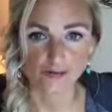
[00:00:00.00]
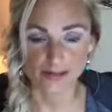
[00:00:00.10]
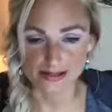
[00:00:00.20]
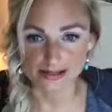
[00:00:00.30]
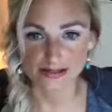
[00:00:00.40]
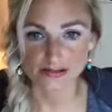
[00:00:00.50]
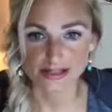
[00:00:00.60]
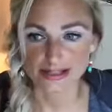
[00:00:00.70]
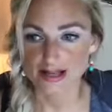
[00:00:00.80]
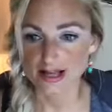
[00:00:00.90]

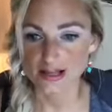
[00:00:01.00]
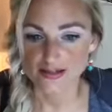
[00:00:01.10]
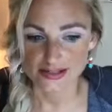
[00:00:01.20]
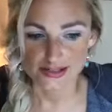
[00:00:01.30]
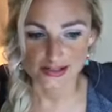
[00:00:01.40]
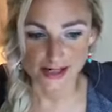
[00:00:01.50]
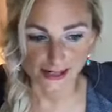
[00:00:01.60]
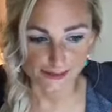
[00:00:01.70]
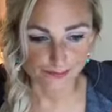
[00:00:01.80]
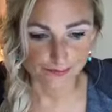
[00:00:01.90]
basically this
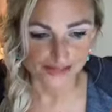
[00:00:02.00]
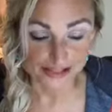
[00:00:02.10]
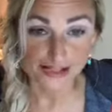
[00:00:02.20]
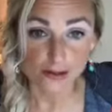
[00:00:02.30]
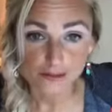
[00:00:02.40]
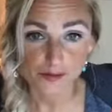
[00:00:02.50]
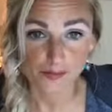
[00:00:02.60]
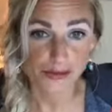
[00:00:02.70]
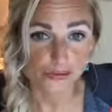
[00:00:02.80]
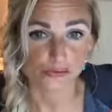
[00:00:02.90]
um, self
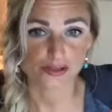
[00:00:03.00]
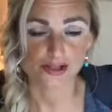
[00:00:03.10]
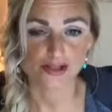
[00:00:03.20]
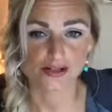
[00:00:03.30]
abuse.